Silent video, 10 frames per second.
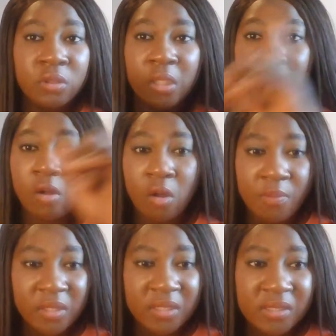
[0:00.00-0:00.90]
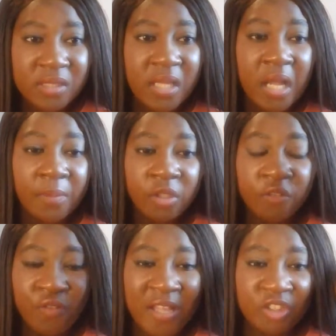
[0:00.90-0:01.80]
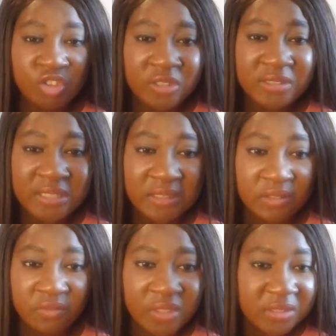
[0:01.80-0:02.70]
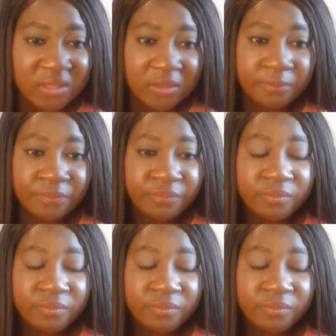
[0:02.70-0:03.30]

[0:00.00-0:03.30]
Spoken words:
in our community how many of you are interested in investing.